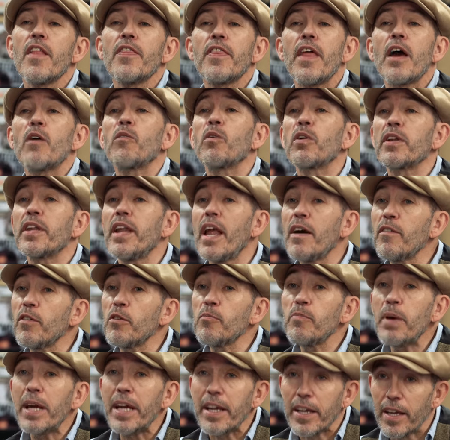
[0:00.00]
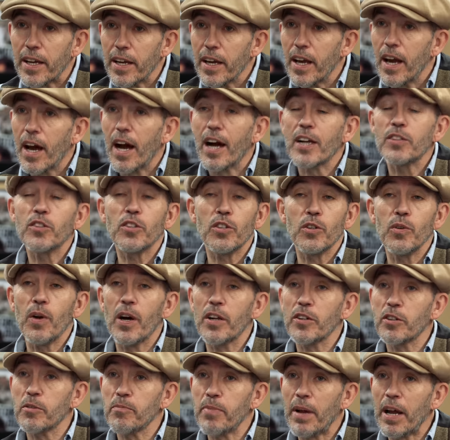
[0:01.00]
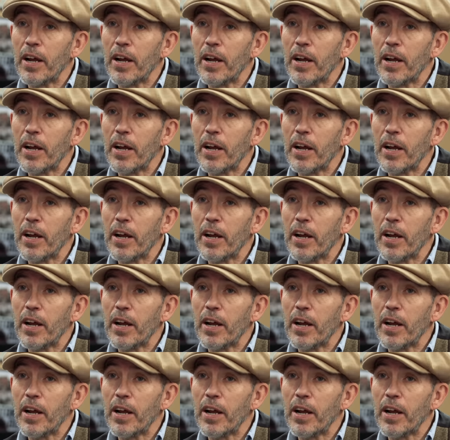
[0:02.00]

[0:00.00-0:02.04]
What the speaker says: There will never be a £200